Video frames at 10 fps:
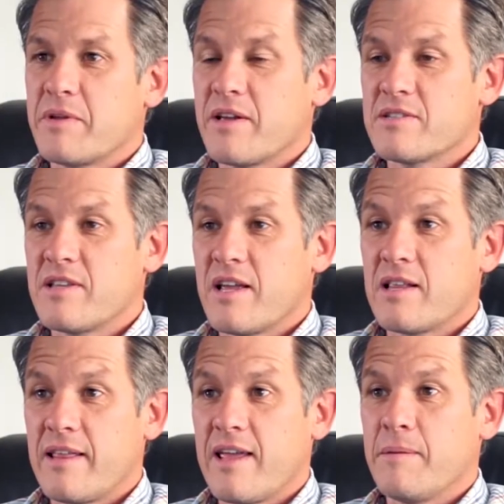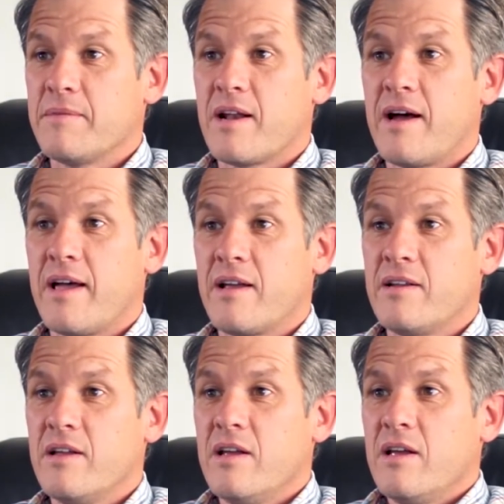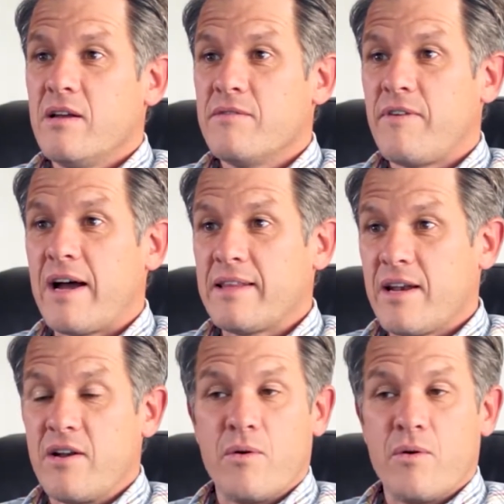because they claimed that I had violated an